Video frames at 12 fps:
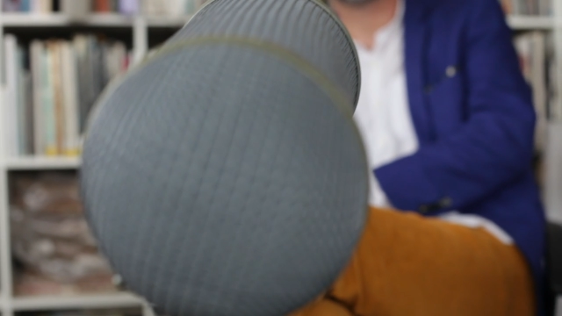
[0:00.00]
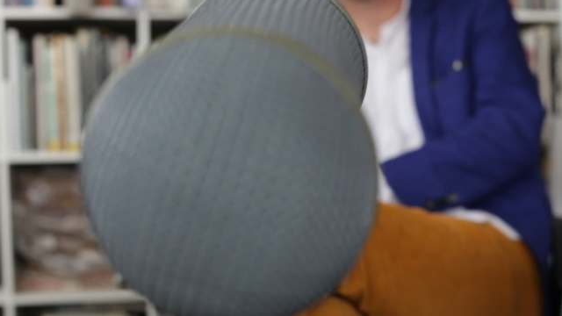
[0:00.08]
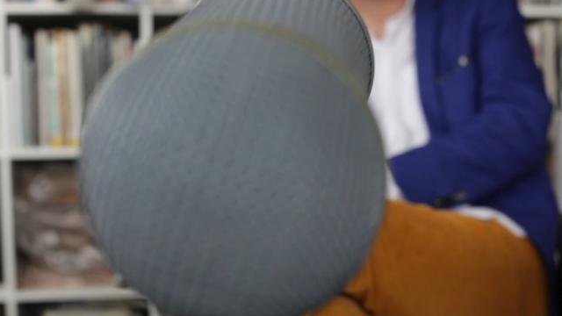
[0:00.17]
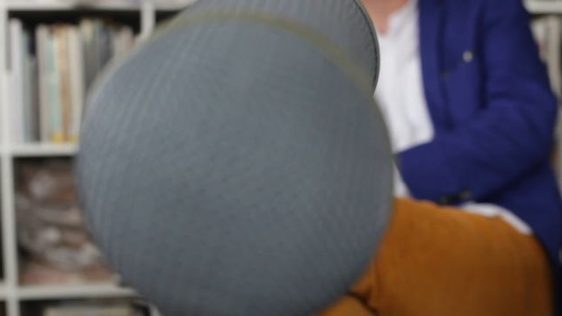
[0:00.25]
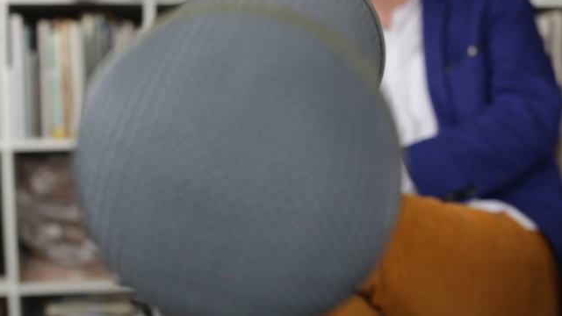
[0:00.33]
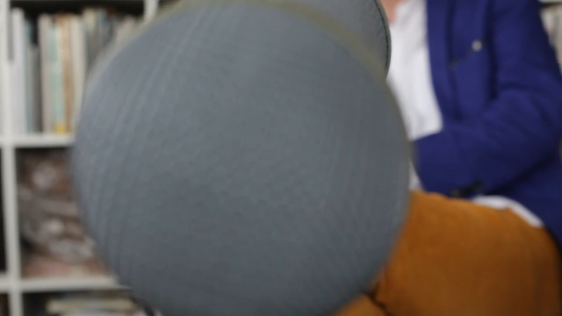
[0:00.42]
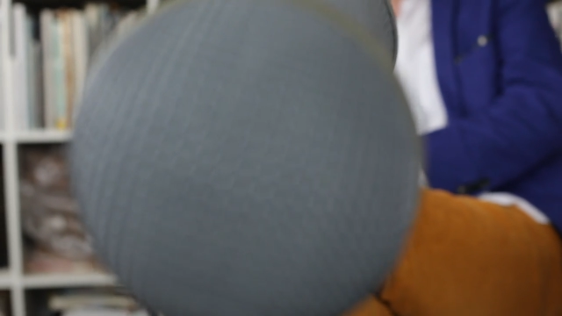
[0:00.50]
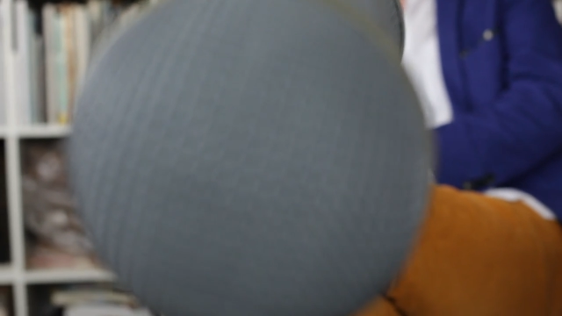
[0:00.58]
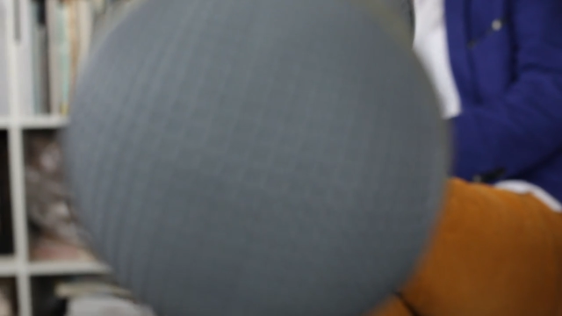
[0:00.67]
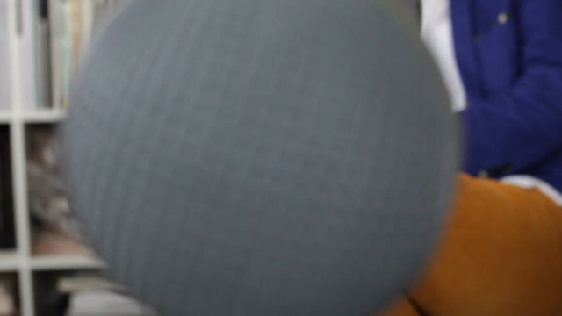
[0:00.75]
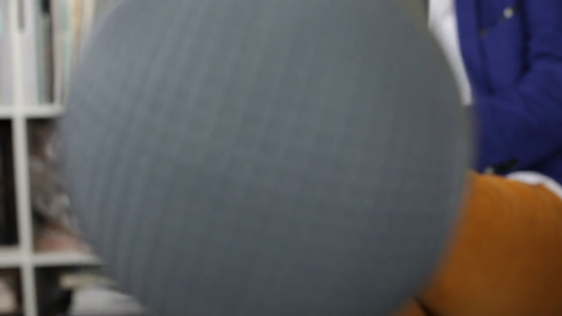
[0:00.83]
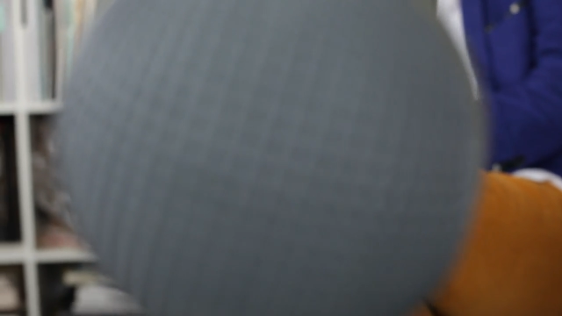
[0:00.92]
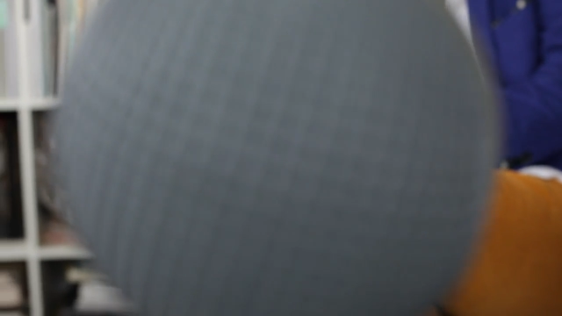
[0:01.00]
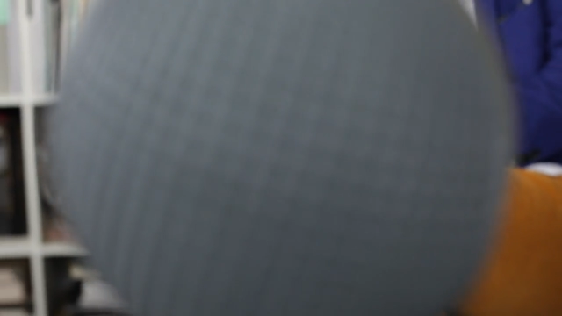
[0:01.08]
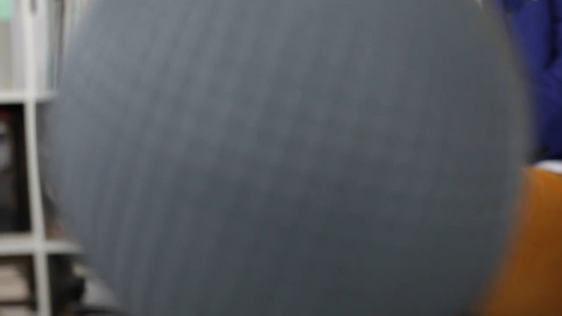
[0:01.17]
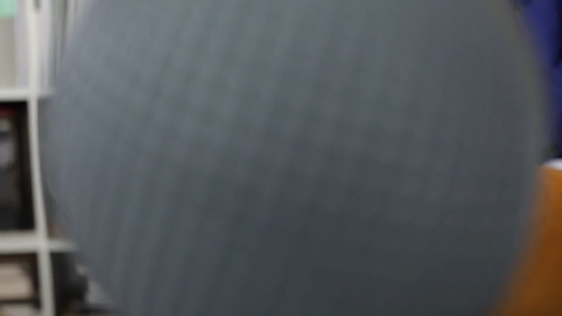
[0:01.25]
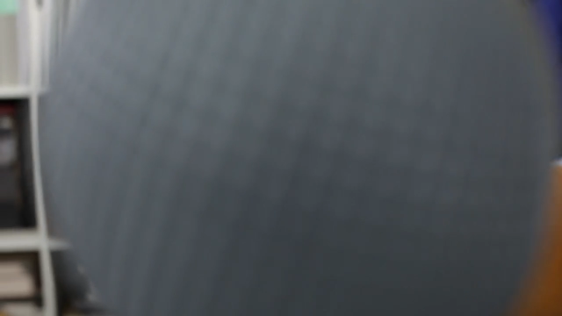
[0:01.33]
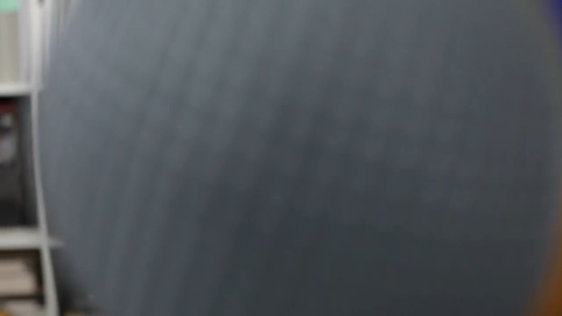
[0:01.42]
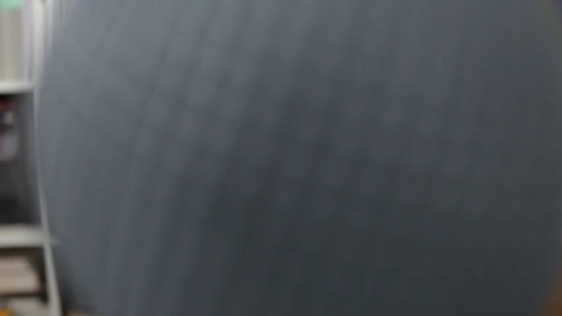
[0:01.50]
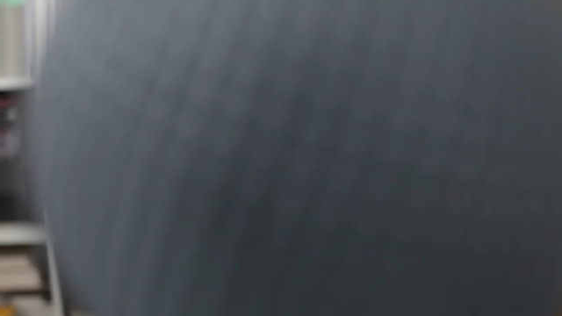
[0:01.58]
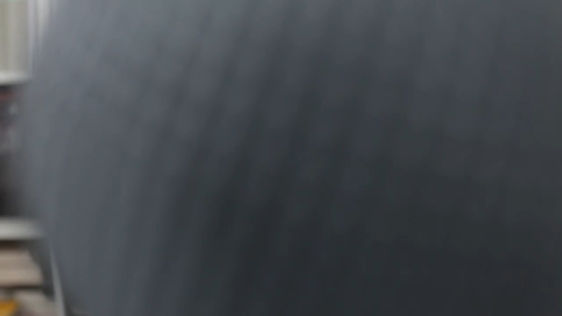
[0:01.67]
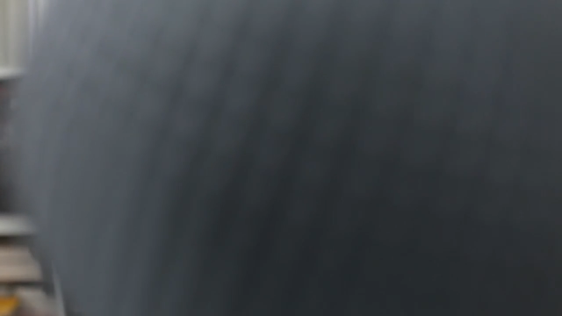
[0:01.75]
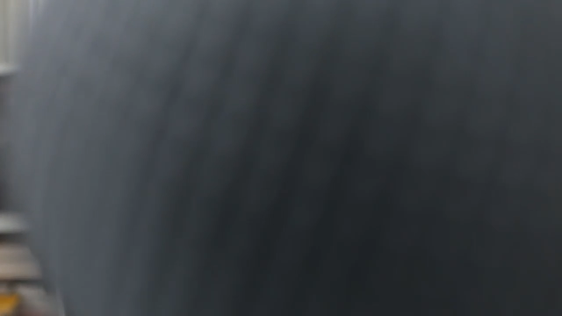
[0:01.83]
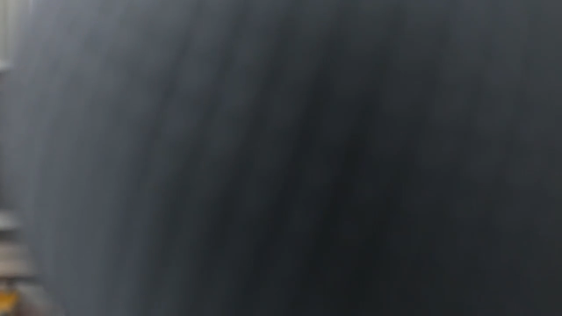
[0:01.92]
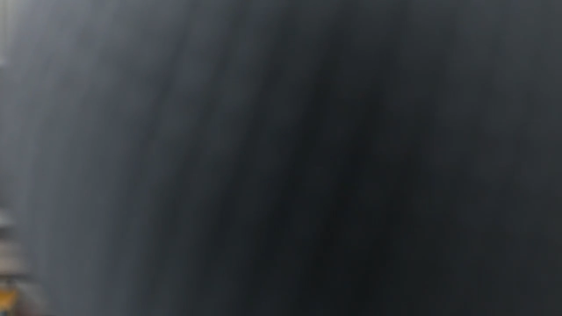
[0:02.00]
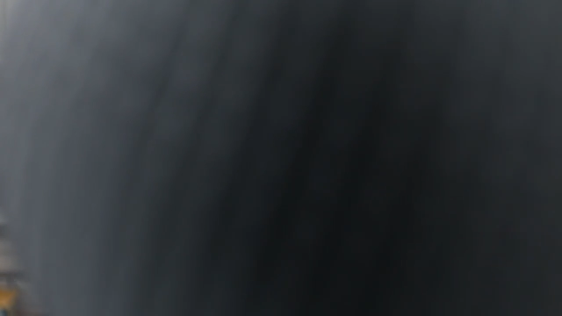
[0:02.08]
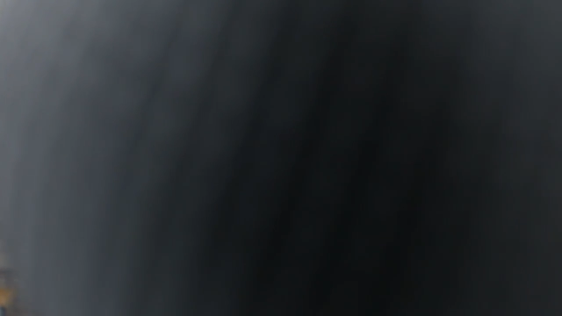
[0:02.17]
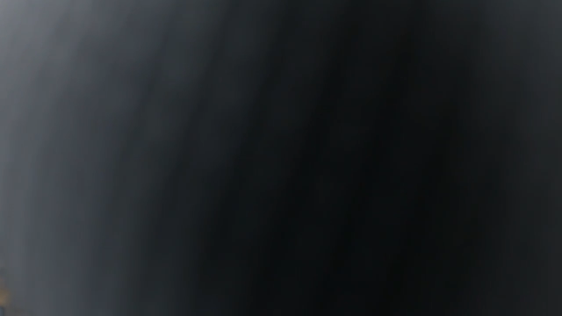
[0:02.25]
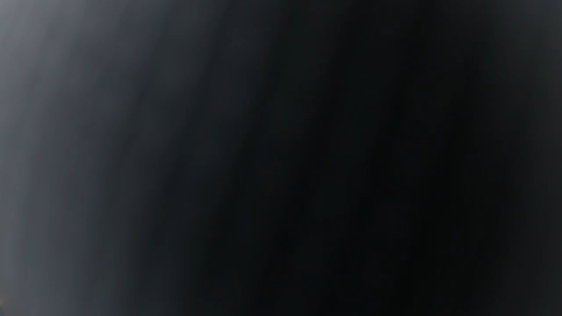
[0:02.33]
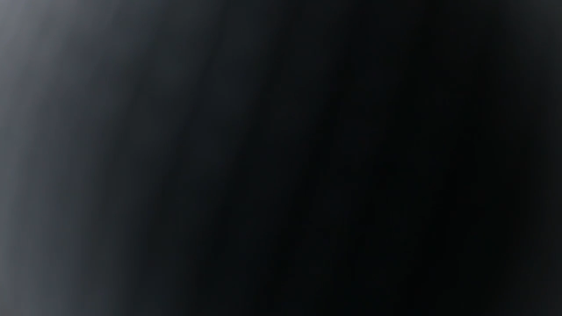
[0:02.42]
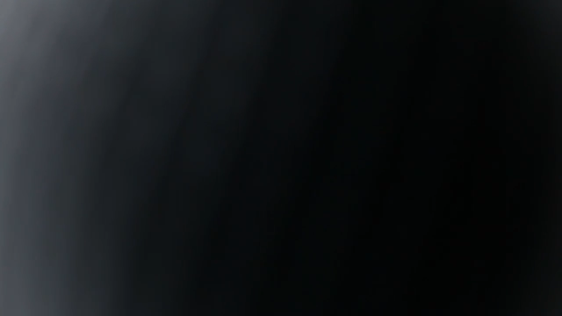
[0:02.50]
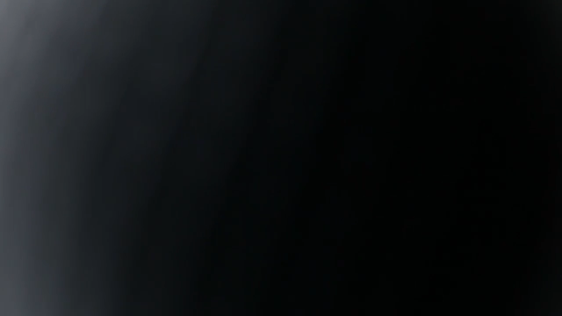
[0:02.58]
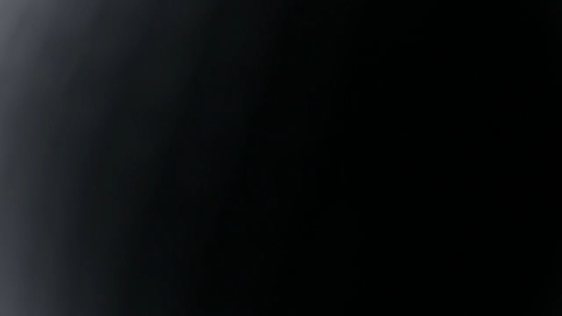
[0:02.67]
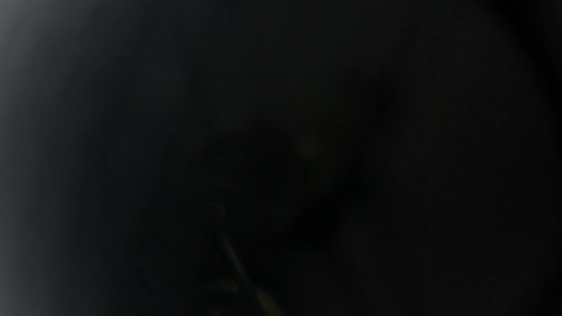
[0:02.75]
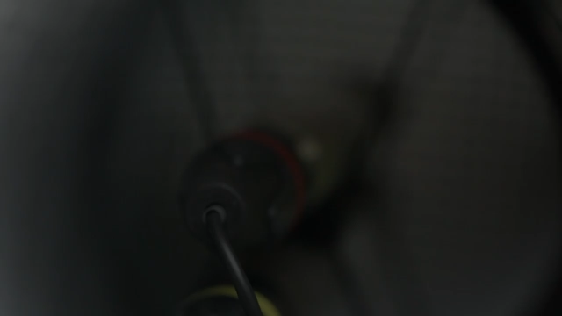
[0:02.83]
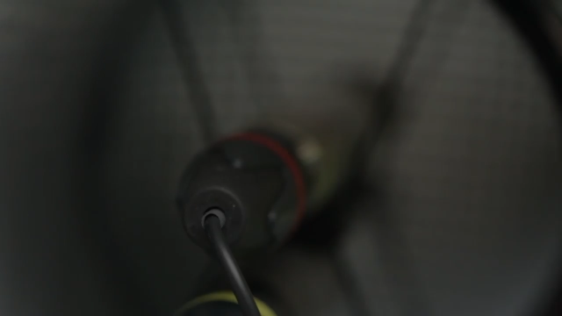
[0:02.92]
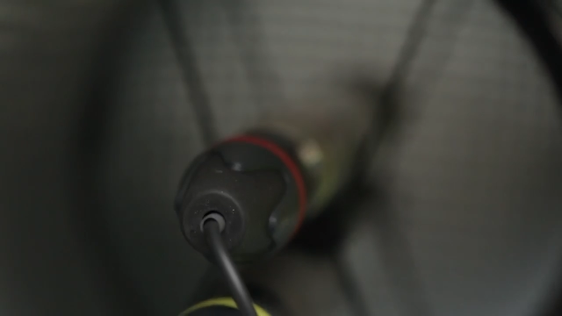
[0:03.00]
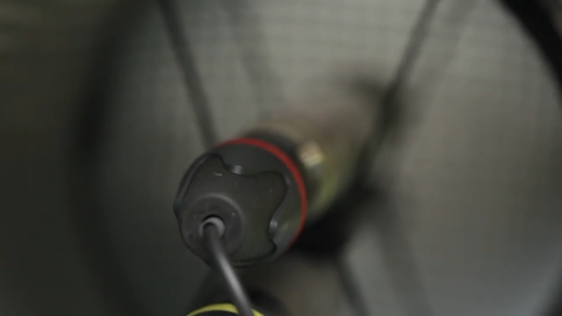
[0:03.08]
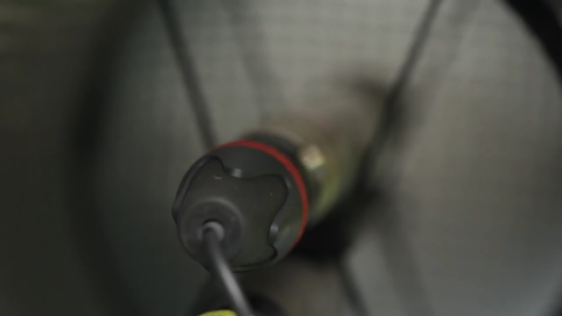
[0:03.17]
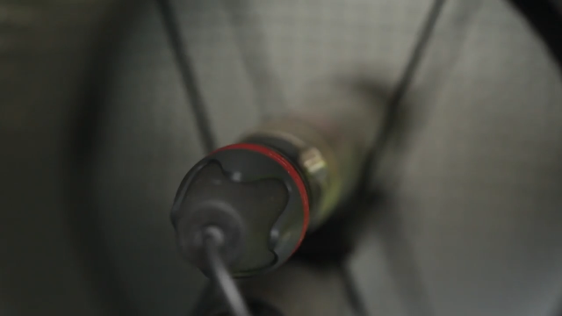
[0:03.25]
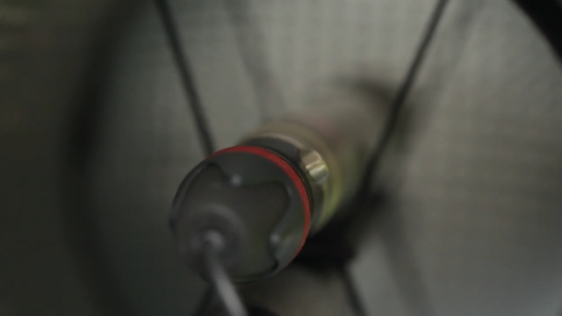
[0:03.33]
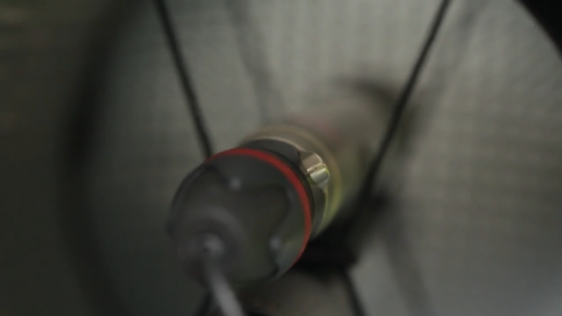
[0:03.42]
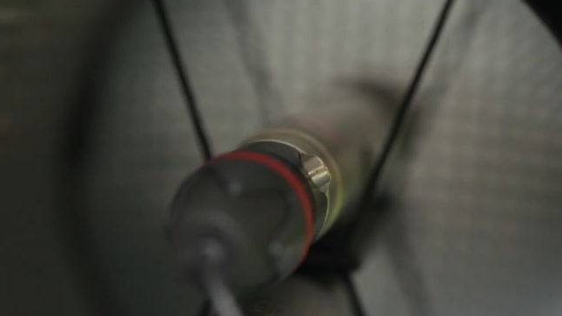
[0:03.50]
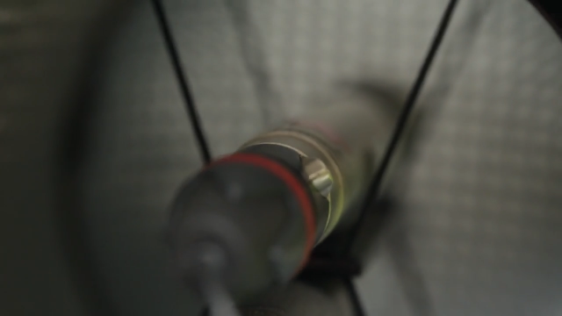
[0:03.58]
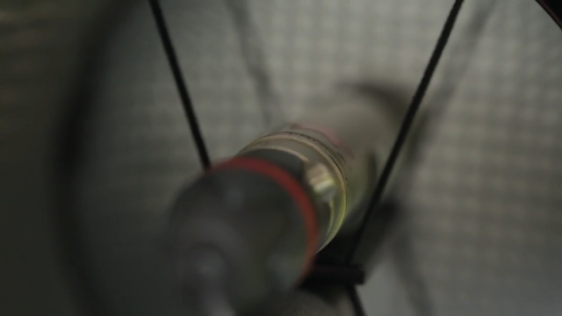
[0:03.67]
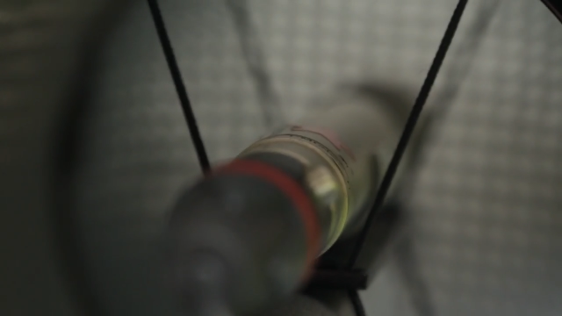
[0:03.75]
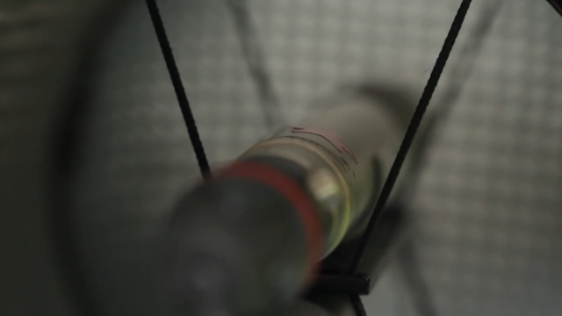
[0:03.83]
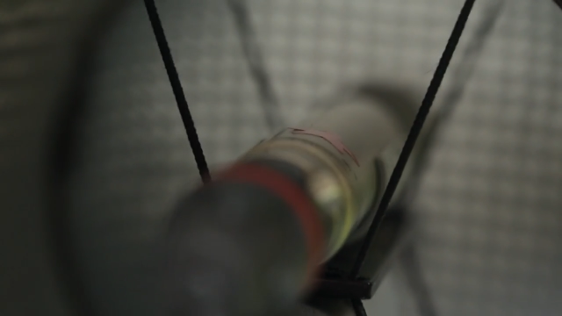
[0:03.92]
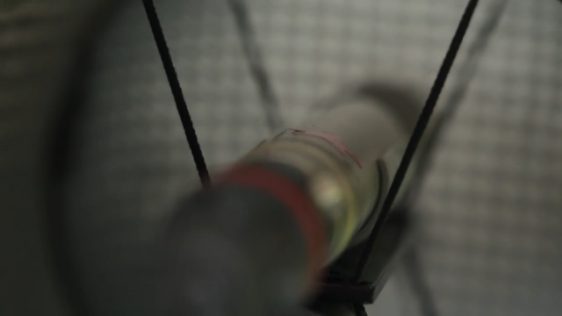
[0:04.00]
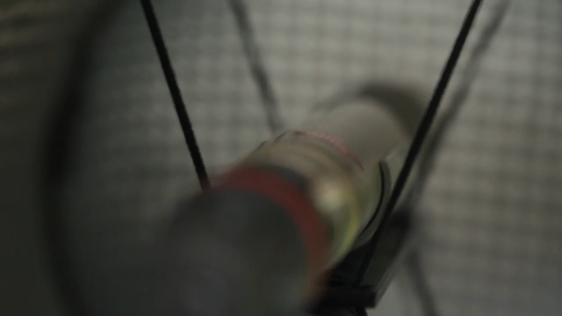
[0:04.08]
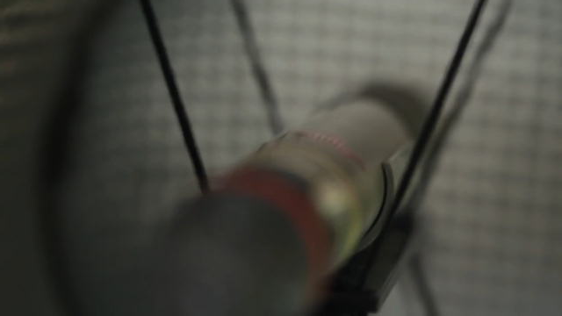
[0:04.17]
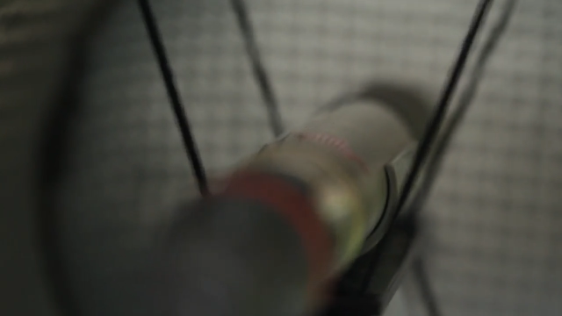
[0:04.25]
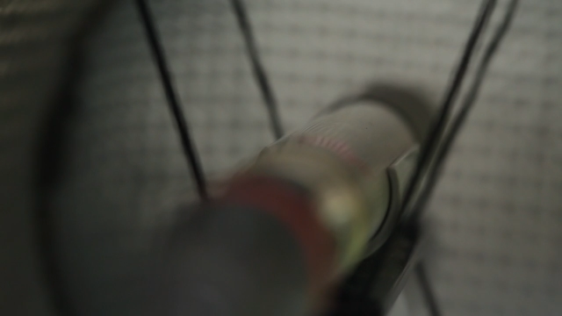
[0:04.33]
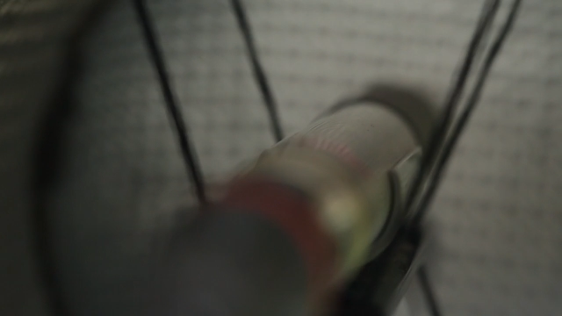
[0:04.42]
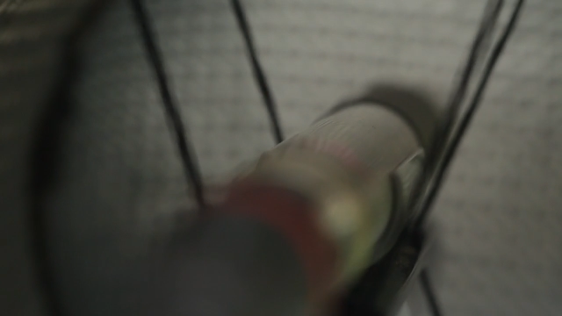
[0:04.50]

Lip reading: (no speaker visible)